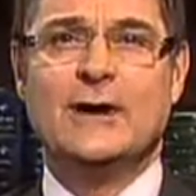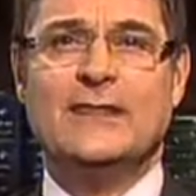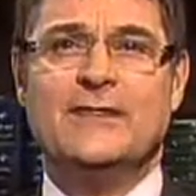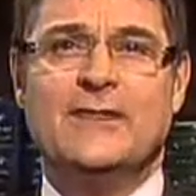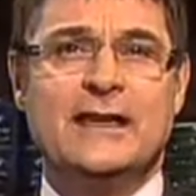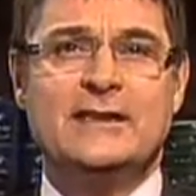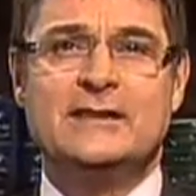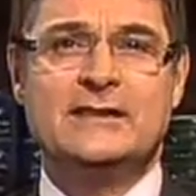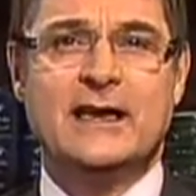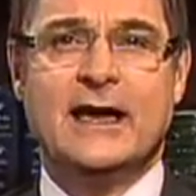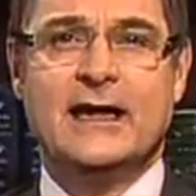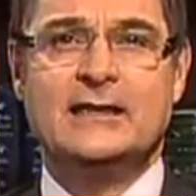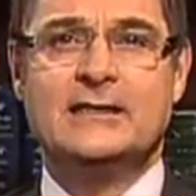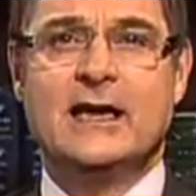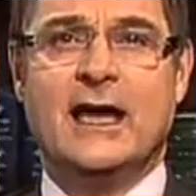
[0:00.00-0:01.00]
in these
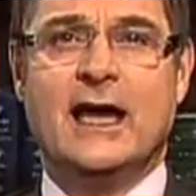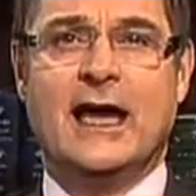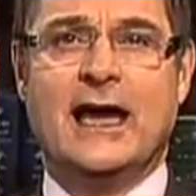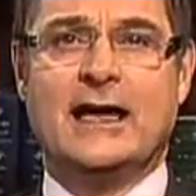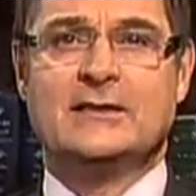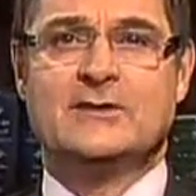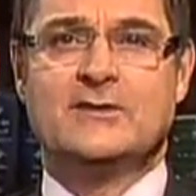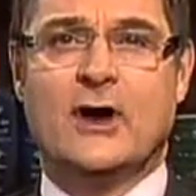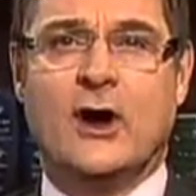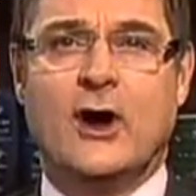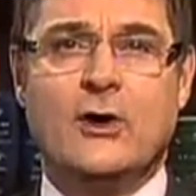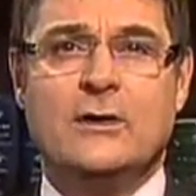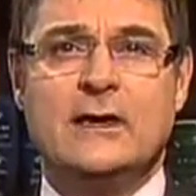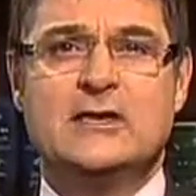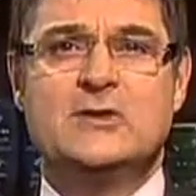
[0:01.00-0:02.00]
days, as the
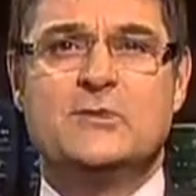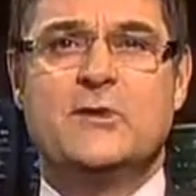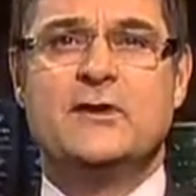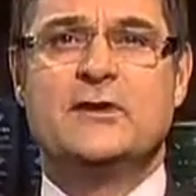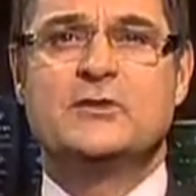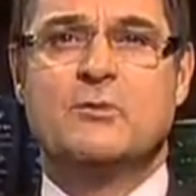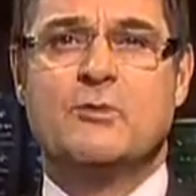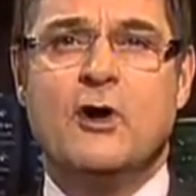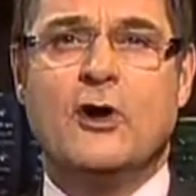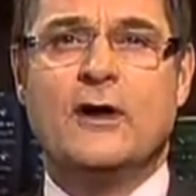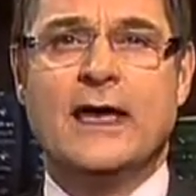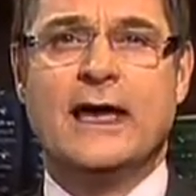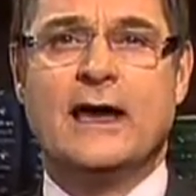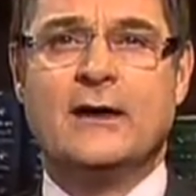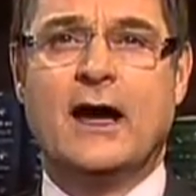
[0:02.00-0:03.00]
Holy Spirit's
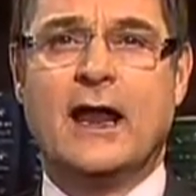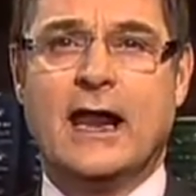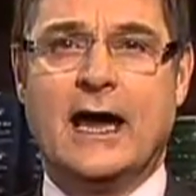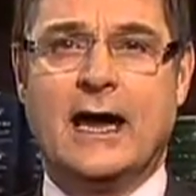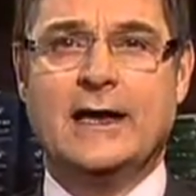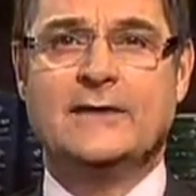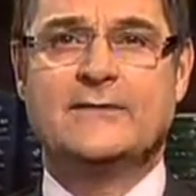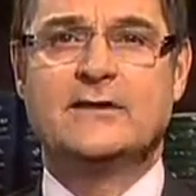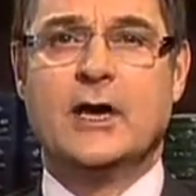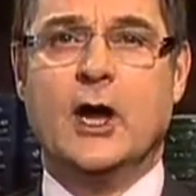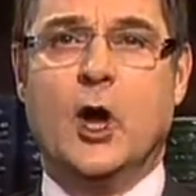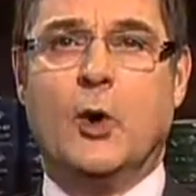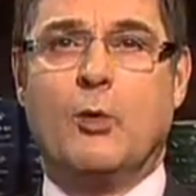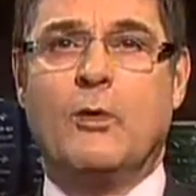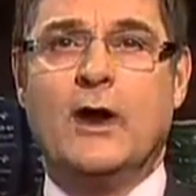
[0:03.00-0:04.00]
working in our lives,
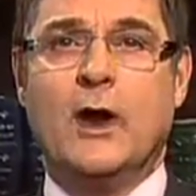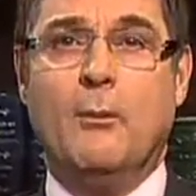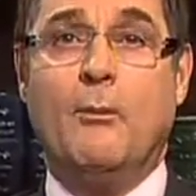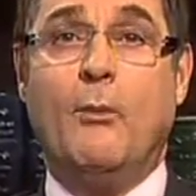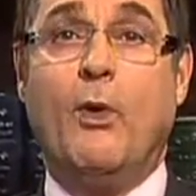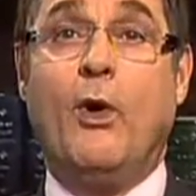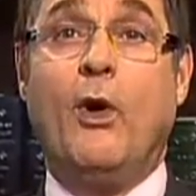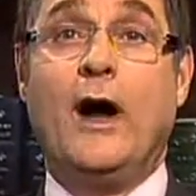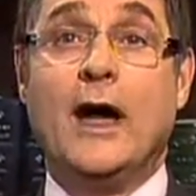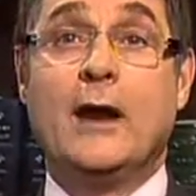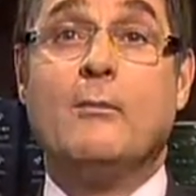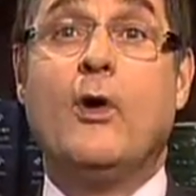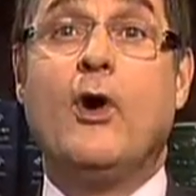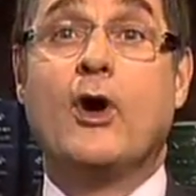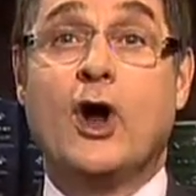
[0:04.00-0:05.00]
we are more and
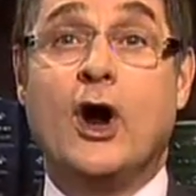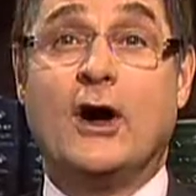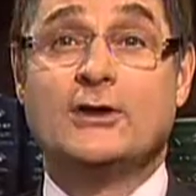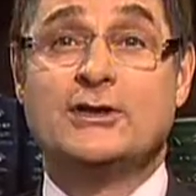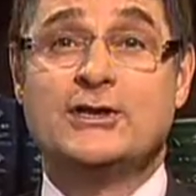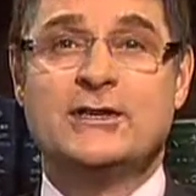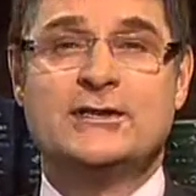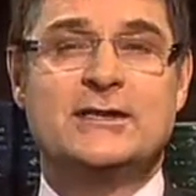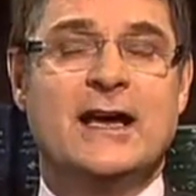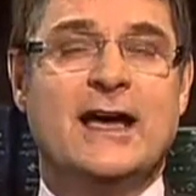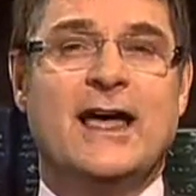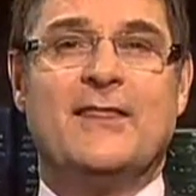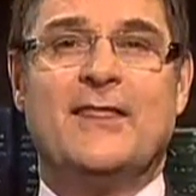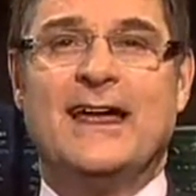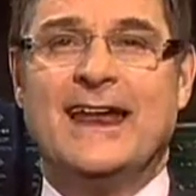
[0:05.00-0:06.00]
more conscious
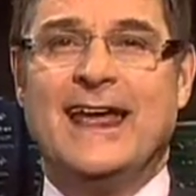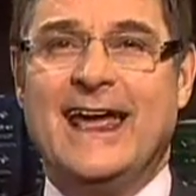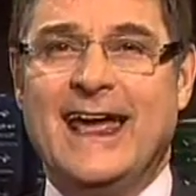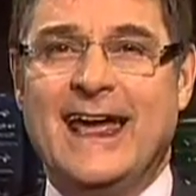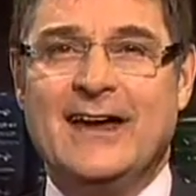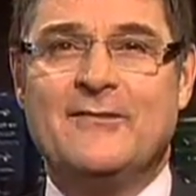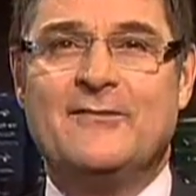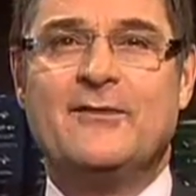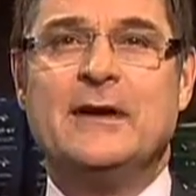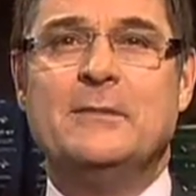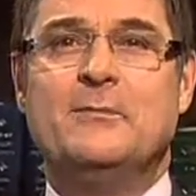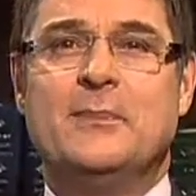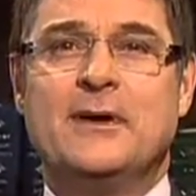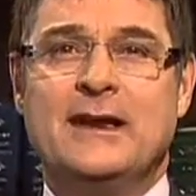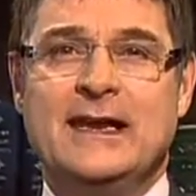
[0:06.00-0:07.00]
that every
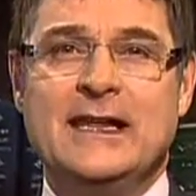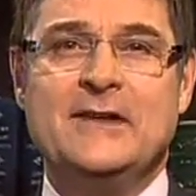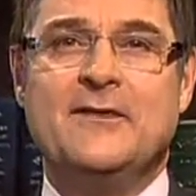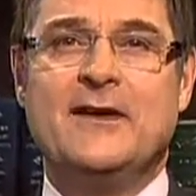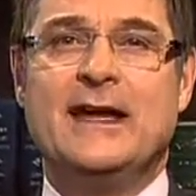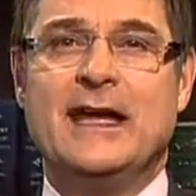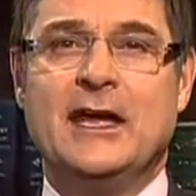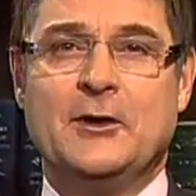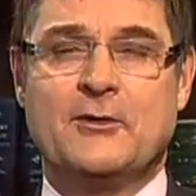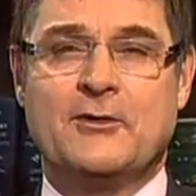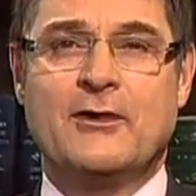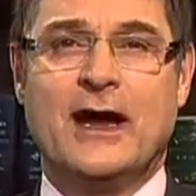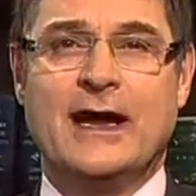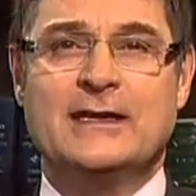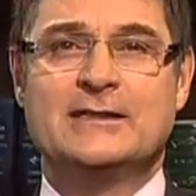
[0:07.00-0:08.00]
believer in
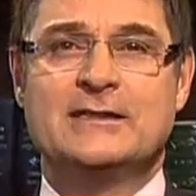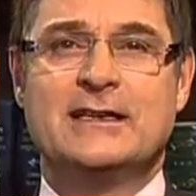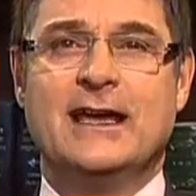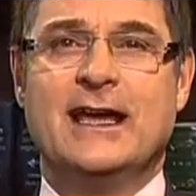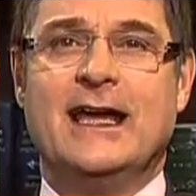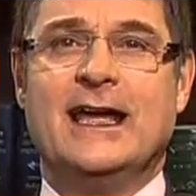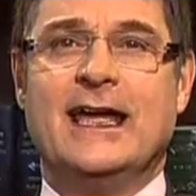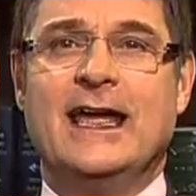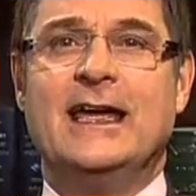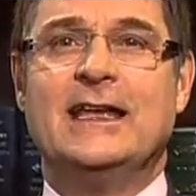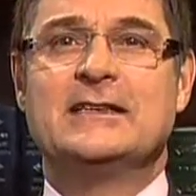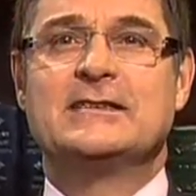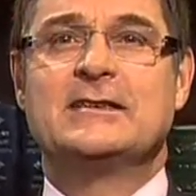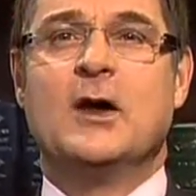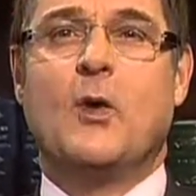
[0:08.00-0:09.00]
Christ
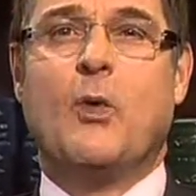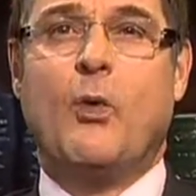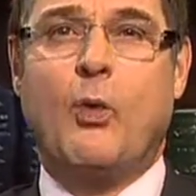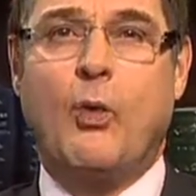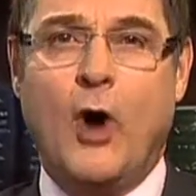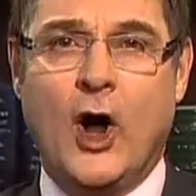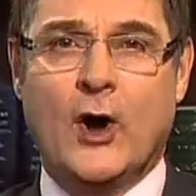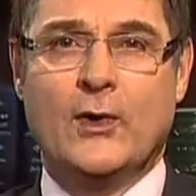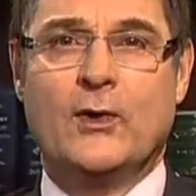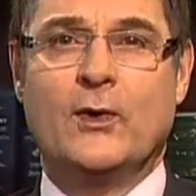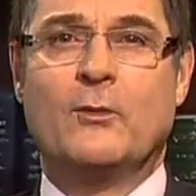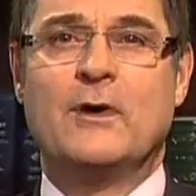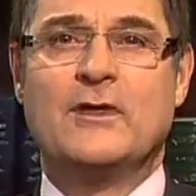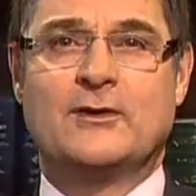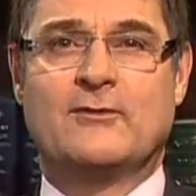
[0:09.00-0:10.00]
is one
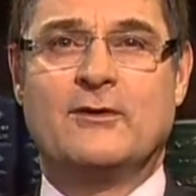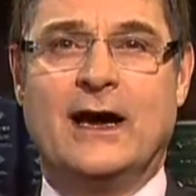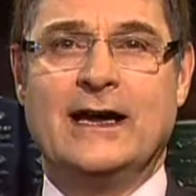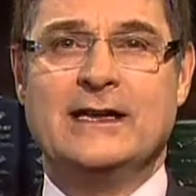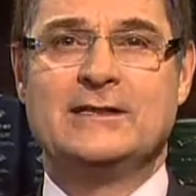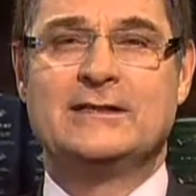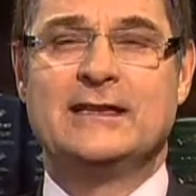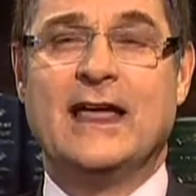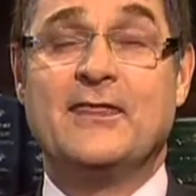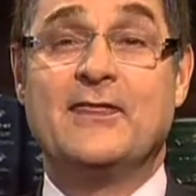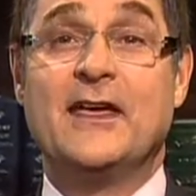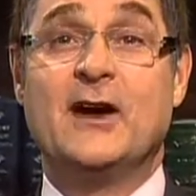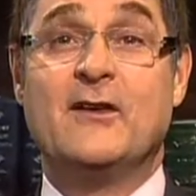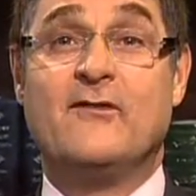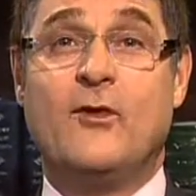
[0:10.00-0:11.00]
with Christ and
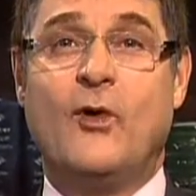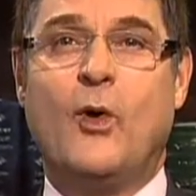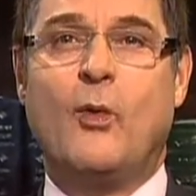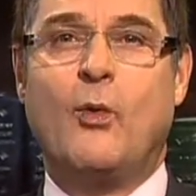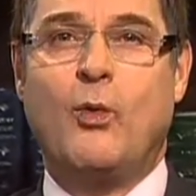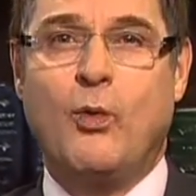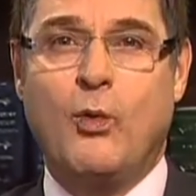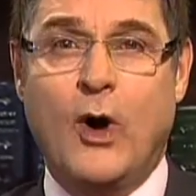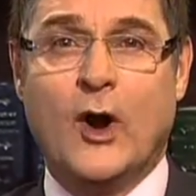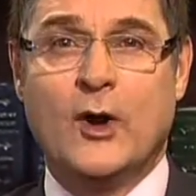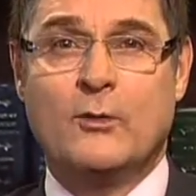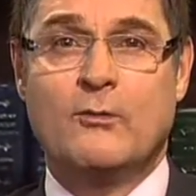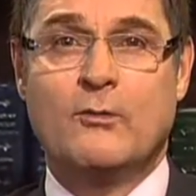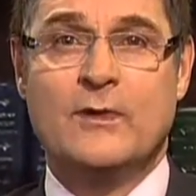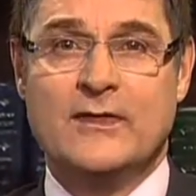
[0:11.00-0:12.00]
therefore
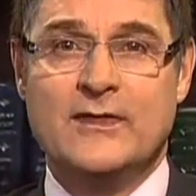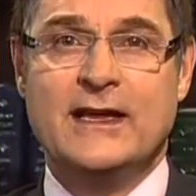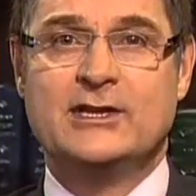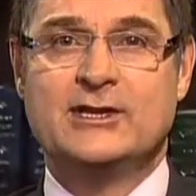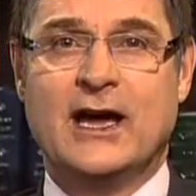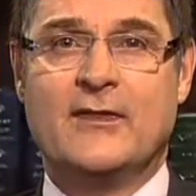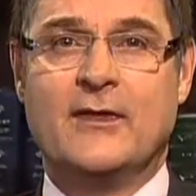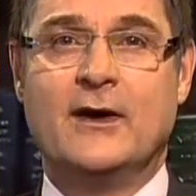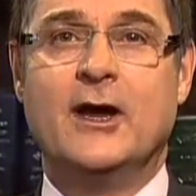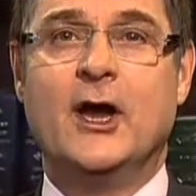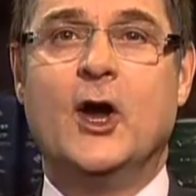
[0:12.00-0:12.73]
one with each other.